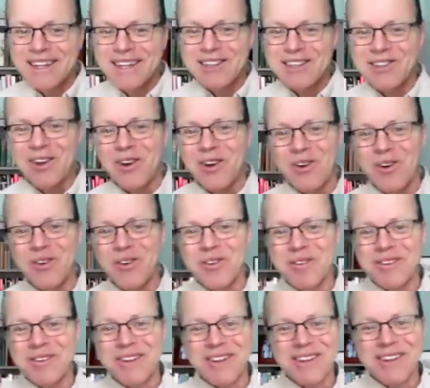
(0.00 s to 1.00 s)

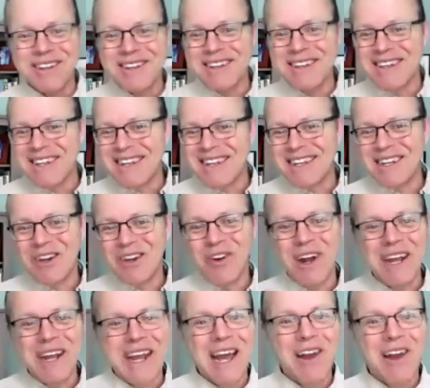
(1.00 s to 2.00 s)
So
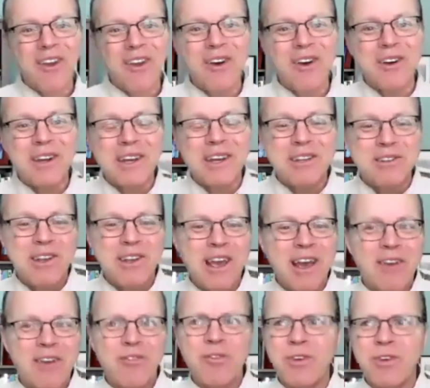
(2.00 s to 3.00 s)
Craig, how long
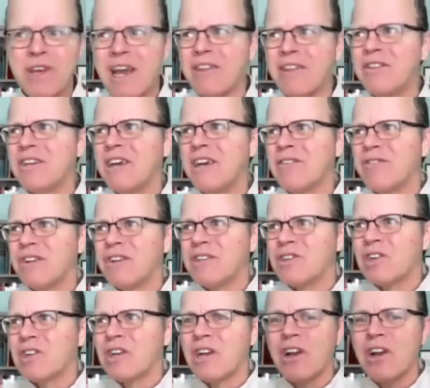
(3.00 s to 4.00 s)
have we had the
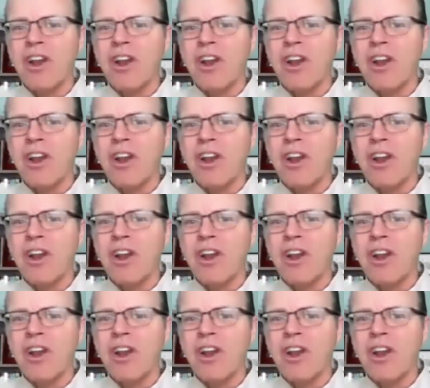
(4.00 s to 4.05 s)
definition?